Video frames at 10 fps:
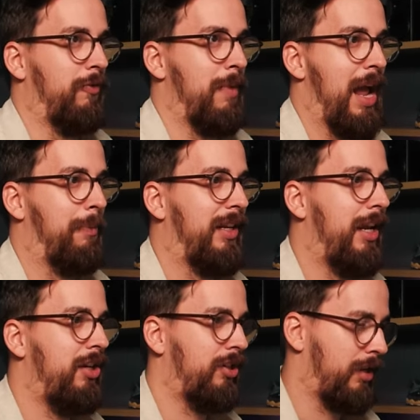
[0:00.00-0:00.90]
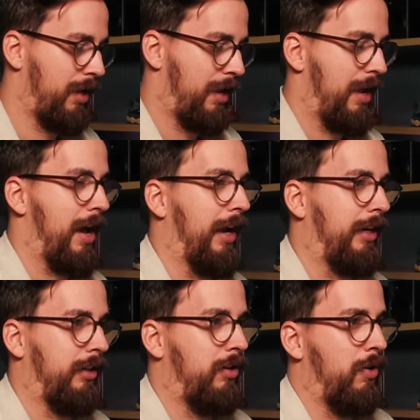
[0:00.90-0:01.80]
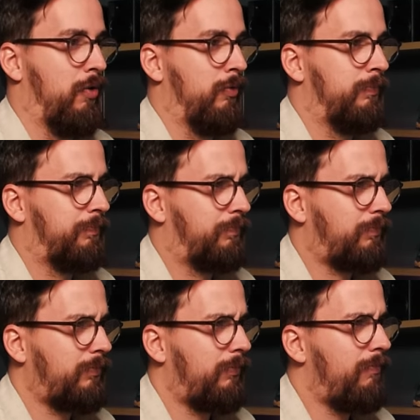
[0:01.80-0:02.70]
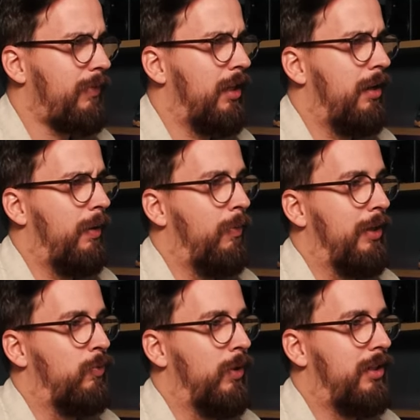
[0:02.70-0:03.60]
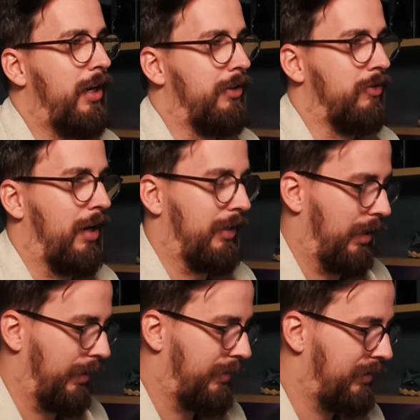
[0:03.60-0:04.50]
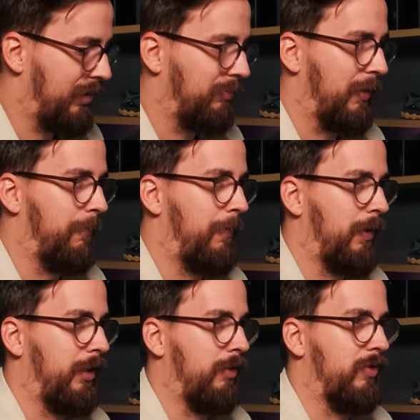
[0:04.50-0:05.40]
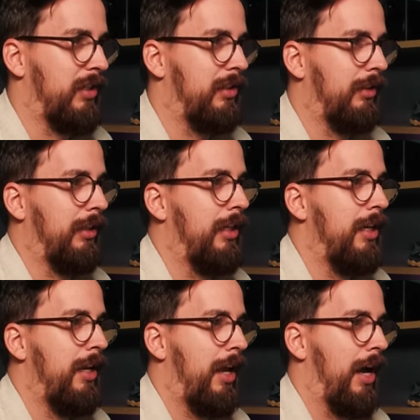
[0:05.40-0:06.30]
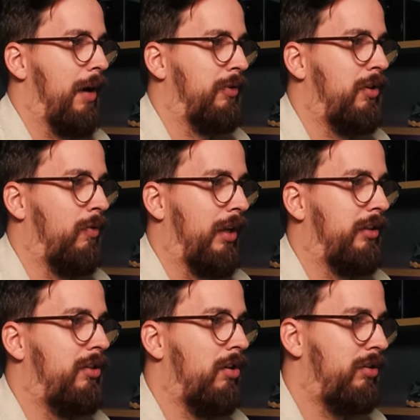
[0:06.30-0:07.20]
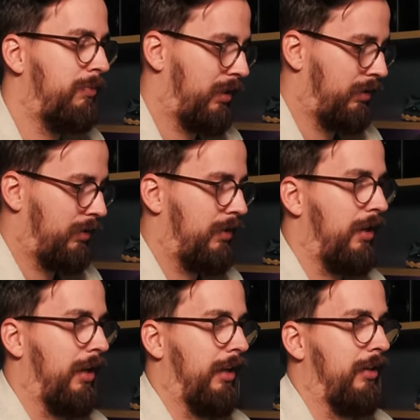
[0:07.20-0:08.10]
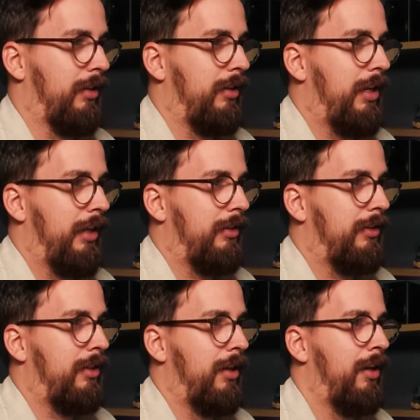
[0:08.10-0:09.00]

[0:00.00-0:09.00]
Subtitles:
application, I can go. Wait, what can I do? I did something funky recently. I would go like document and get